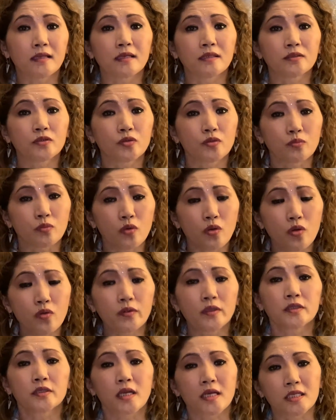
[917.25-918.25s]
to move
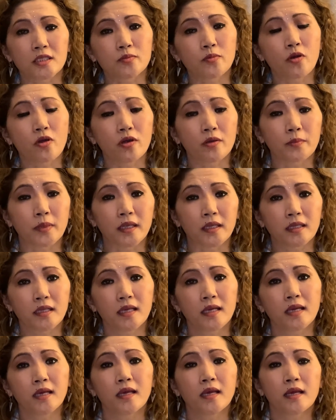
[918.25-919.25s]
and transforming,
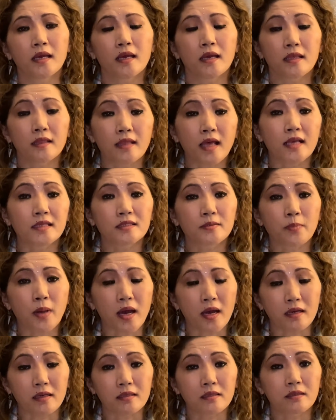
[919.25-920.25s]
and that's
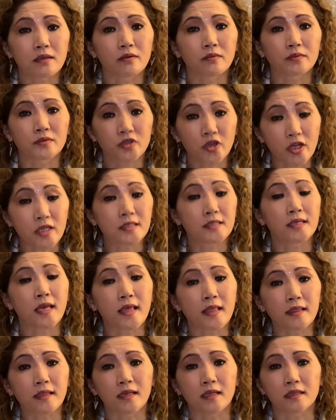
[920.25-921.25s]
part of
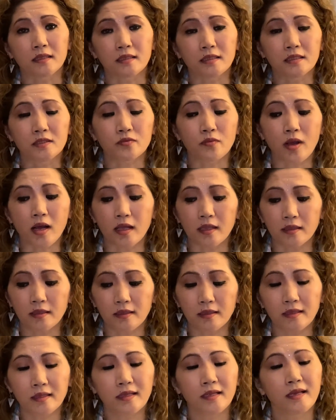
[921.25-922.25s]
transcending as well.
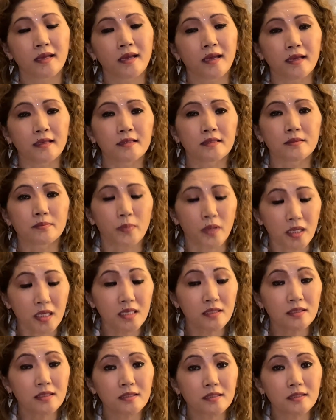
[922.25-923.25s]
And
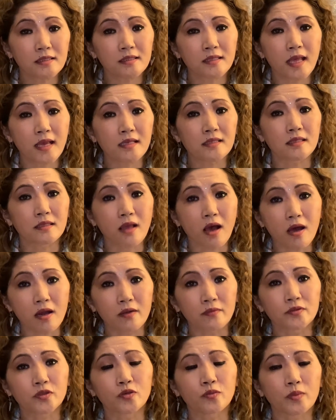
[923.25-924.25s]
because it takes a lot
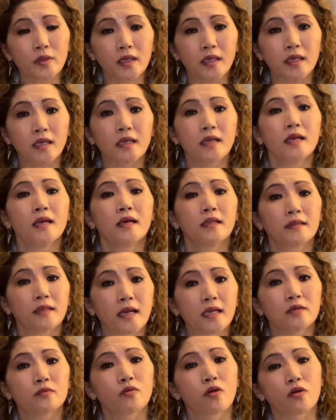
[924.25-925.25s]
of to be
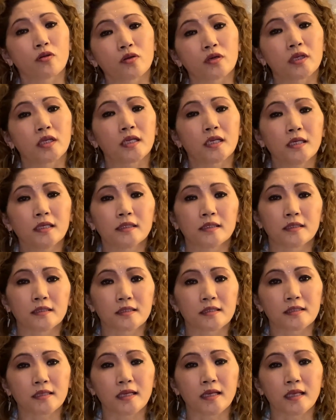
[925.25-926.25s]
light worker
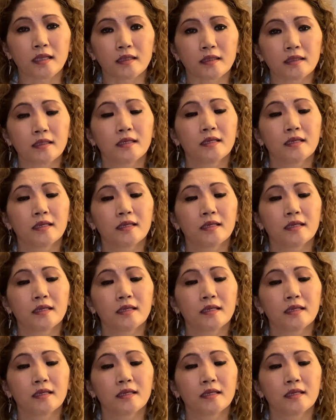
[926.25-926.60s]
healers, and